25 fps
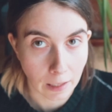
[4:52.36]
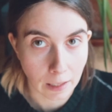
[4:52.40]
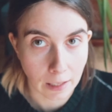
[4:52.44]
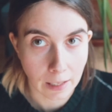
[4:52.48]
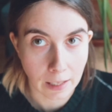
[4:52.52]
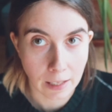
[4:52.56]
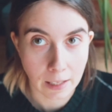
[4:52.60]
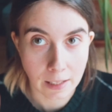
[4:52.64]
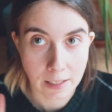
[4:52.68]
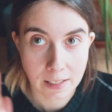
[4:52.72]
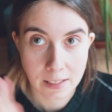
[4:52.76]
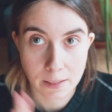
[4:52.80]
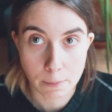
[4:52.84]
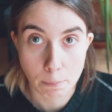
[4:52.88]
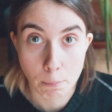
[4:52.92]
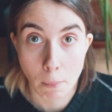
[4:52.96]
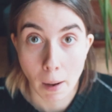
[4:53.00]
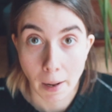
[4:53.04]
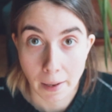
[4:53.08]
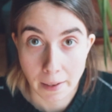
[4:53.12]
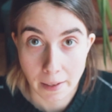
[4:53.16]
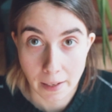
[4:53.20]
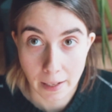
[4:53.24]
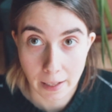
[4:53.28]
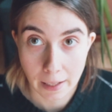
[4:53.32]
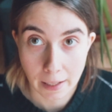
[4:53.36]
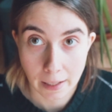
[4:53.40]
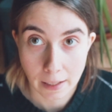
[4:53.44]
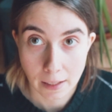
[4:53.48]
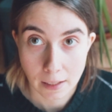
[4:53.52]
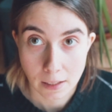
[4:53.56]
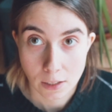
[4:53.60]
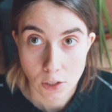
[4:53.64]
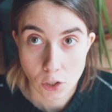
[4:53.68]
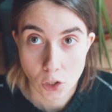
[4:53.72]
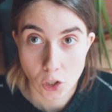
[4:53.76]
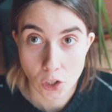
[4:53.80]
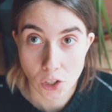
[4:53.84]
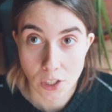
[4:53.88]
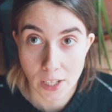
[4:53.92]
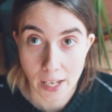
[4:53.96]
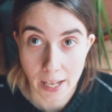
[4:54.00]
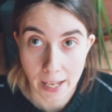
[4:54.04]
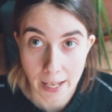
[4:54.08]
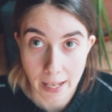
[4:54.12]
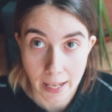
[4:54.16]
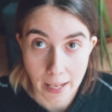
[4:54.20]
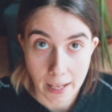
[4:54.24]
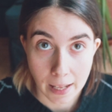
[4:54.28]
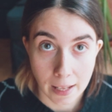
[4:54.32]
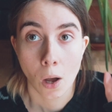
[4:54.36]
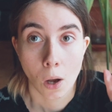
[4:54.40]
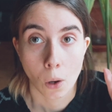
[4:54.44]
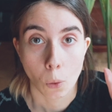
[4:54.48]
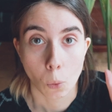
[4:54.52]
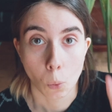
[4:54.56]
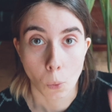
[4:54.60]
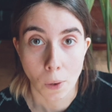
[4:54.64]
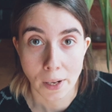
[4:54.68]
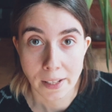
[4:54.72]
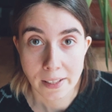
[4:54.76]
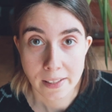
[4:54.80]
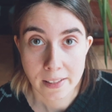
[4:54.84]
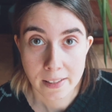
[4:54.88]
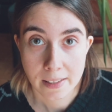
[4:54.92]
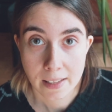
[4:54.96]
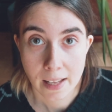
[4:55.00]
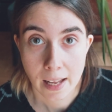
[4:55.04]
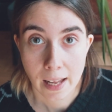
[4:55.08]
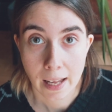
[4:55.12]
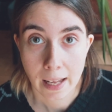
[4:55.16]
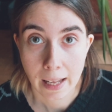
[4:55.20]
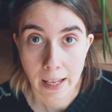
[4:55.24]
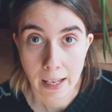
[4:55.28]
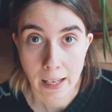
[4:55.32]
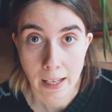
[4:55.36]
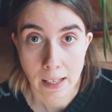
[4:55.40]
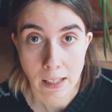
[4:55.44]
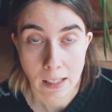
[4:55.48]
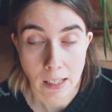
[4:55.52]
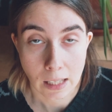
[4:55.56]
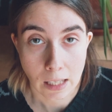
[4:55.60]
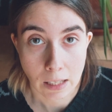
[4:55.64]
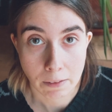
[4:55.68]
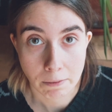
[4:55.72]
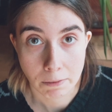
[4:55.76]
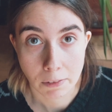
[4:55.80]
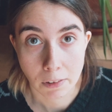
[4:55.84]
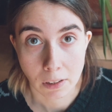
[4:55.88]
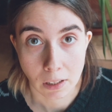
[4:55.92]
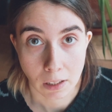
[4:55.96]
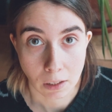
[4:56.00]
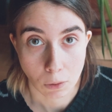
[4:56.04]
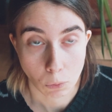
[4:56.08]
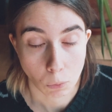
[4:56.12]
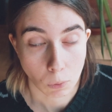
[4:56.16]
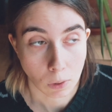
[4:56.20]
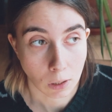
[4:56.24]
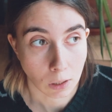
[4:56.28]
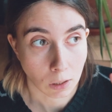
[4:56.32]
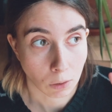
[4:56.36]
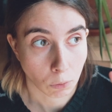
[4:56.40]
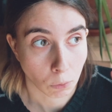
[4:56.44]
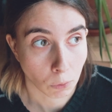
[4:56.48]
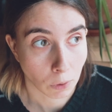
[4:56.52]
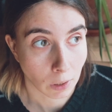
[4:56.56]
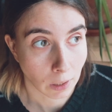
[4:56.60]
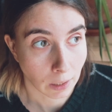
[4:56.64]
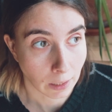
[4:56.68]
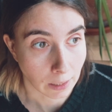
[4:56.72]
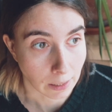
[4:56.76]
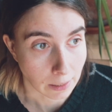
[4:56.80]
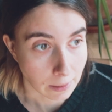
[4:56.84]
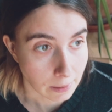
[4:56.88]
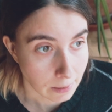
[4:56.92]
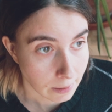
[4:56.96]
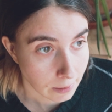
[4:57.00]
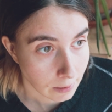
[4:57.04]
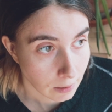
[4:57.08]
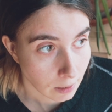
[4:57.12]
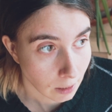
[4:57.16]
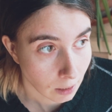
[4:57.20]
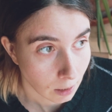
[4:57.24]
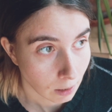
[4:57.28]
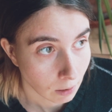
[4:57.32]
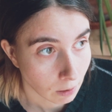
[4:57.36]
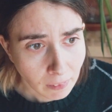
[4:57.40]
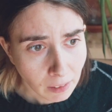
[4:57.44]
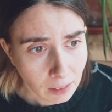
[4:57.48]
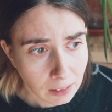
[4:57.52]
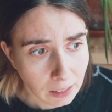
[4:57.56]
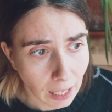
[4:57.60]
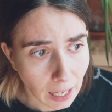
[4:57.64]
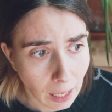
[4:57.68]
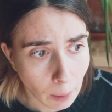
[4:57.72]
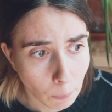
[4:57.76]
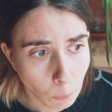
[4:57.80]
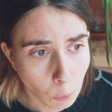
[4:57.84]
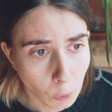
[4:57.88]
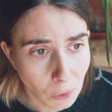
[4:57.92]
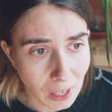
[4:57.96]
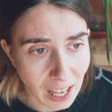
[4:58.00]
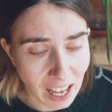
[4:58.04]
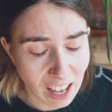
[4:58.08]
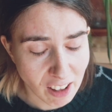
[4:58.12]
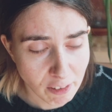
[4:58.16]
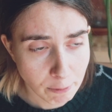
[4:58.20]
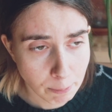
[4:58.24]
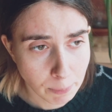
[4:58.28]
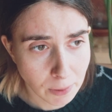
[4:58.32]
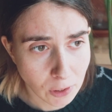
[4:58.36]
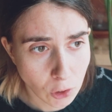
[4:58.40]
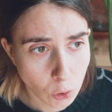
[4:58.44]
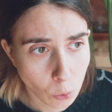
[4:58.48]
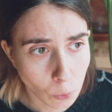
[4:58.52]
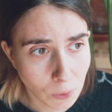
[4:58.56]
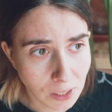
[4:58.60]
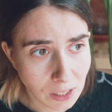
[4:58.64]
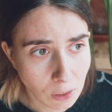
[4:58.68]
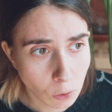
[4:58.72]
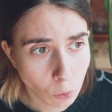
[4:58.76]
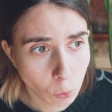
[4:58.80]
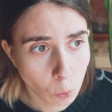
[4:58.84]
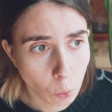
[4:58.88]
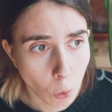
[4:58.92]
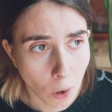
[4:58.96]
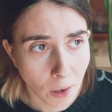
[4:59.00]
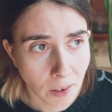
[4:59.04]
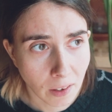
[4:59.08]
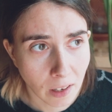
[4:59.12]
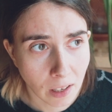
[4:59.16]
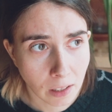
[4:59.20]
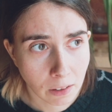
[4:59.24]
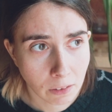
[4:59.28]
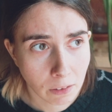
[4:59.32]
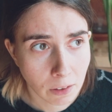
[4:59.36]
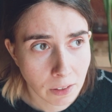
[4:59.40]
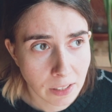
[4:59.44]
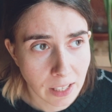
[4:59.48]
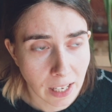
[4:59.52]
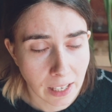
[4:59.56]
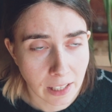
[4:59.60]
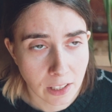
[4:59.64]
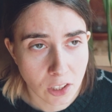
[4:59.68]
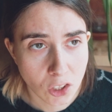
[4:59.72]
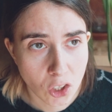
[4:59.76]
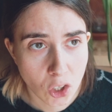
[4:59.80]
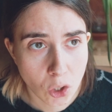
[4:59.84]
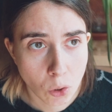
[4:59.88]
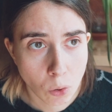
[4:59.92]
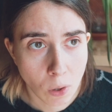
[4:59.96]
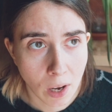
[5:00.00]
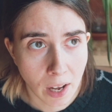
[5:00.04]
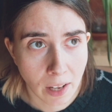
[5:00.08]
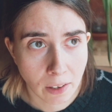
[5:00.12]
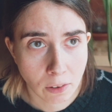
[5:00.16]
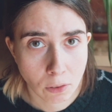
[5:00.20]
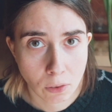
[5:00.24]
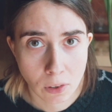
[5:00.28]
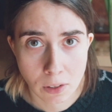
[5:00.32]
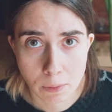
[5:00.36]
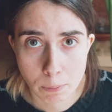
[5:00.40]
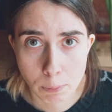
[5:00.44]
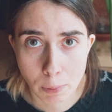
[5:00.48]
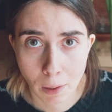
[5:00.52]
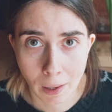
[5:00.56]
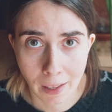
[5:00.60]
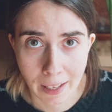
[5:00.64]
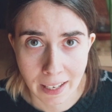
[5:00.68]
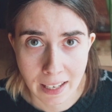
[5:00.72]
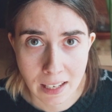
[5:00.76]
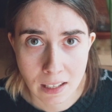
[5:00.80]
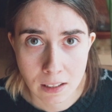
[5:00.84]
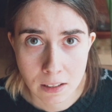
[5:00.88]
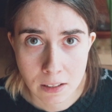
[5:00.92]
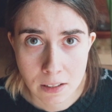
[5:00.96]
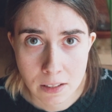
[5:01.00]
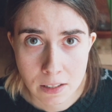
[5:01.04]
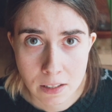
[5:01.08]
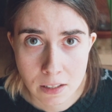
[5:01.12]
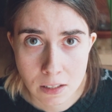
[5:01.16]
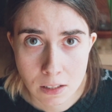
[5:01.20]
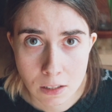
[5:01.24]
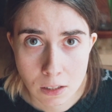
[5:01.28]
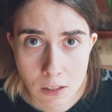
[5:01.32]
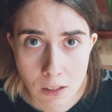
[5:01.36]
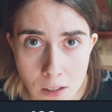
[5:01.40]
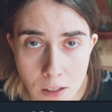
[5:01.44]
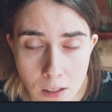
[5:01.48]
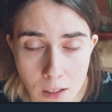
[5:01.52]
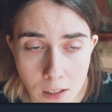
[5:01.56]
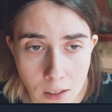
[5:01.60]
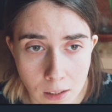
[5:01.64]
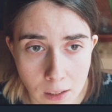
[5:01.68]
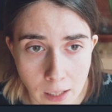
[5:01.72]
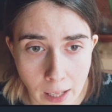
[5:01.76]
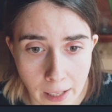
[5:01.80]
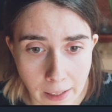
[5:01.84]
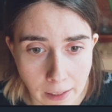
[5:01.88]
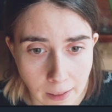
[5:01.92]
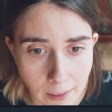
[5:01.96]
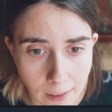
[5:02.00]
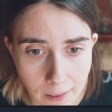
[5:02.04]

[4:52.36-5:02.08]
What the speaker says: It's Monday today. Wednesday evening we released. We have between 100 and 200 players, like